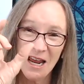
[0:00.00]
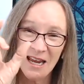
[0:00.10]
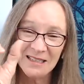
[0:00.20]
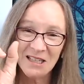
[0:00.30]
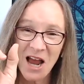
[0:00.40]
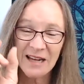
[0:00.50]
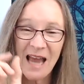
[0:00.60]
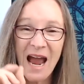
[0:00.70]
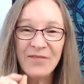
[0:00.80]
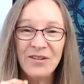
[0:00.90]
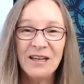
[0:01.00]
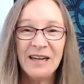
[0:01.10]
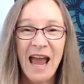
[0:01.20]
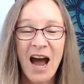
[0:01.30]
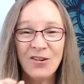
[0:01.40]
It's like having an
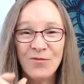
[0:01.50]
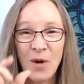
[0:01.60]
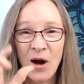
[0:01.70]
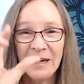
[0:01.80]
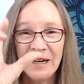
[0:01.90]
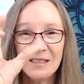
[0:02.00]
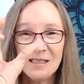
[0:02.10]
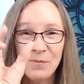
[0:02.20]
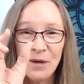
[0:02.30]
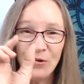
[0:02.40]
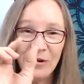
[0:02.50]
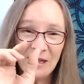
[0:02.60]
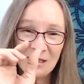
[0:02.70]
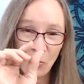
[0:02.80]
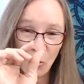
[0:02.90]
out of body
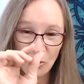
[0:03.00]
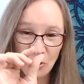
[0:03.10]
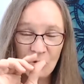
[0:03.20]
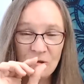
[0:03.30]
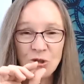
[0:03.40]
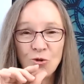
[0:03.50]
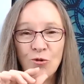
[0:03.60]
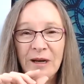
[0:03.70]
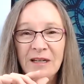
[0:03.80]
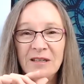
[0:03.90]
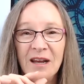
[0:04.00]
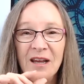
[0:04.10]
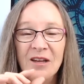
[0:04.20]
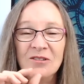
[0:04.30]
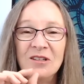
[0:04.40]
experience where you shrink
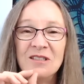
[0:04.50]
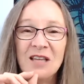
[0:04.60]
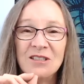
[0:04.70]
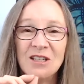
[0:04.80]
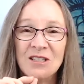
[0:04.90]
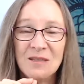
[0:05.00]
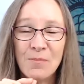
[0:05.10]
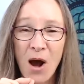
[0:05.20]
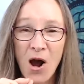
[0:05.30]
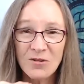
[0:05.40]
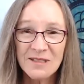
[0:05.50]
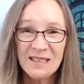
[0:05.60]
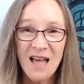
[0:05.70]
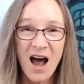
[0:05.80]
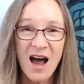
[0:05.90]
to such a small
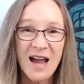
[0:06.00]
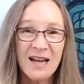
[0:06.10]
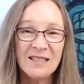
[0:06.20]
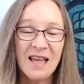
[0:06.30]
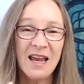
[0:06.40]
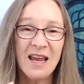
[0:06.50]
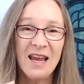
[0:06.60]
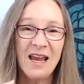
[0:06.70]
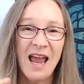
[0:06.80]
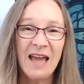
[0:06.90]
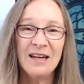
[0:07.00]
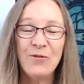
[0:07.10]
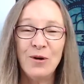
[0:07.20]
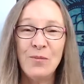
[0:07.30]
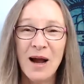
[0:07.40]
size. And it
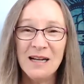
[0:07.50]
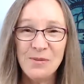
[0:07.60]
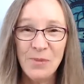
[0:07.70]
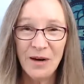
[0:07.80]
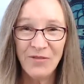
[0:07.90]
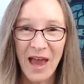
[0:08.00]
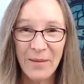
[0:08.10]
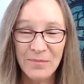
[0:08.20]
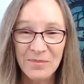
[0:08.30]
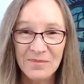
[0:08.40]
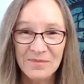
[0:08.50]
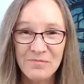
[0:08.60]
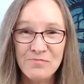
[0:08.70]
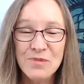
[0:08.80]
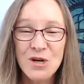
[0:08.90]
reminds me of that
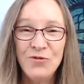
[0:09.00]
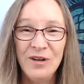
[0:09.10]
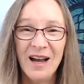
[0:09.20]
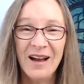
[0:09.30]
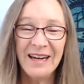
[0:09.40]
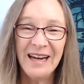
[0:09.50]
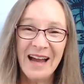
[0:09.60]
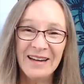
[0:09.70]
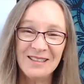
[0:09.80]
movie, Honey, I